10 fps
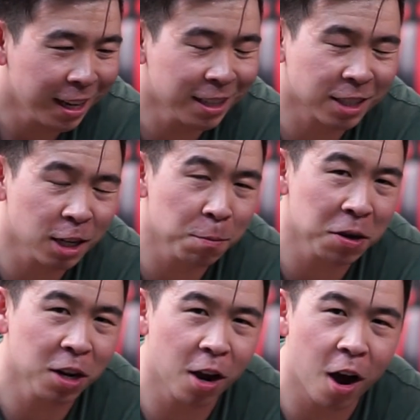it's going to
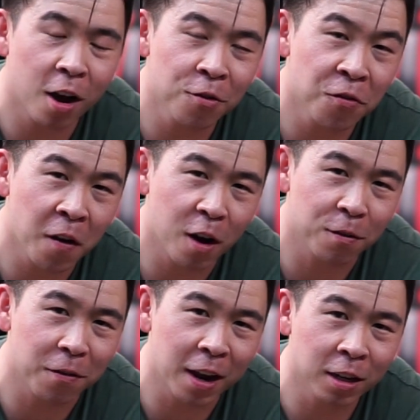be an
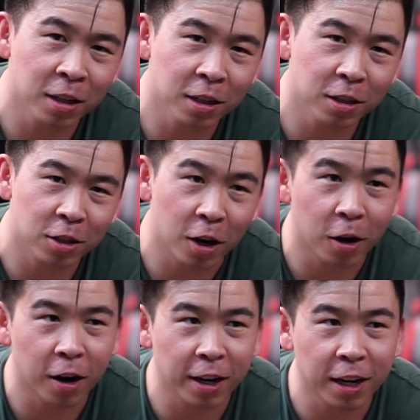unfair advantage, or
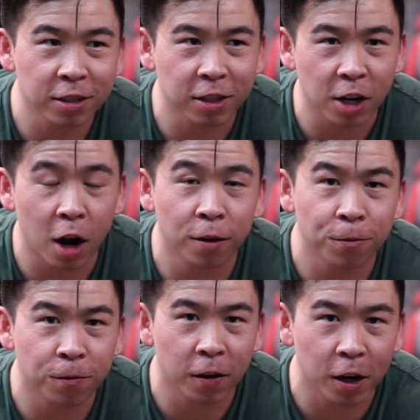I guess an
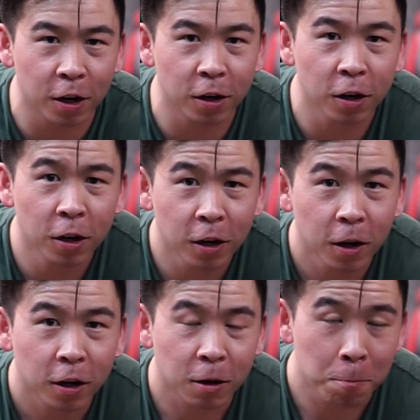unfair
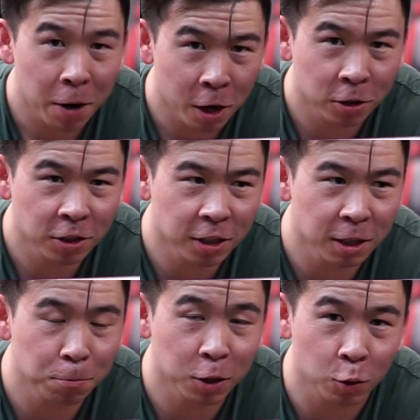comparison
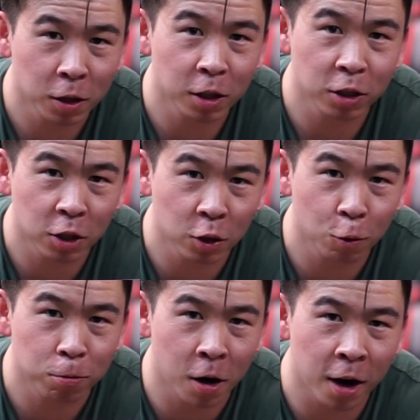between the
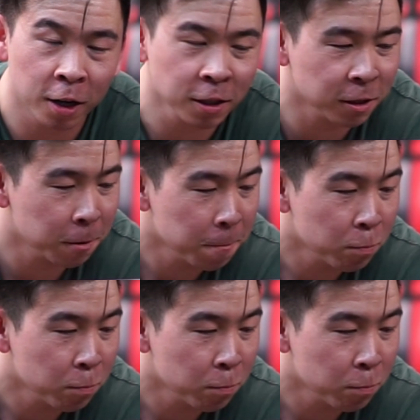two products.